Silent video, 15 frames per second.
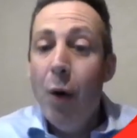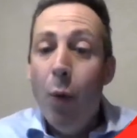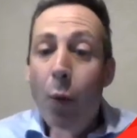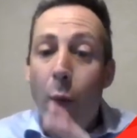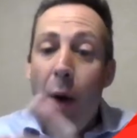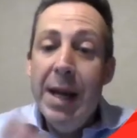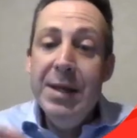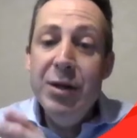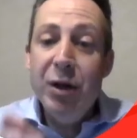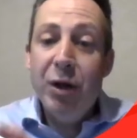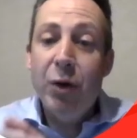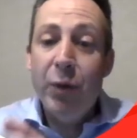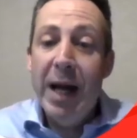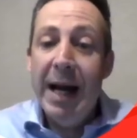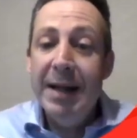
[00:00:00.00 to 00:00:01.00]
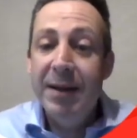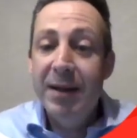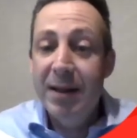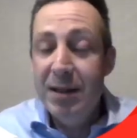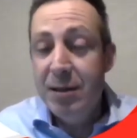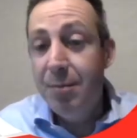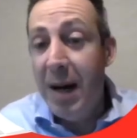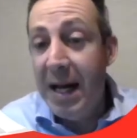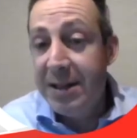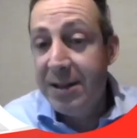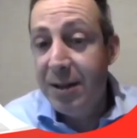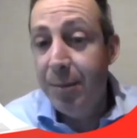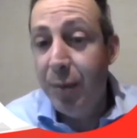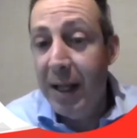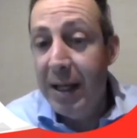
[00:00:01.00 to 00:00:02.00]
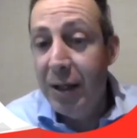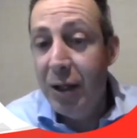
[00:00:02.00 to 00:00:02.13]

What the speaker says: when you create these master plan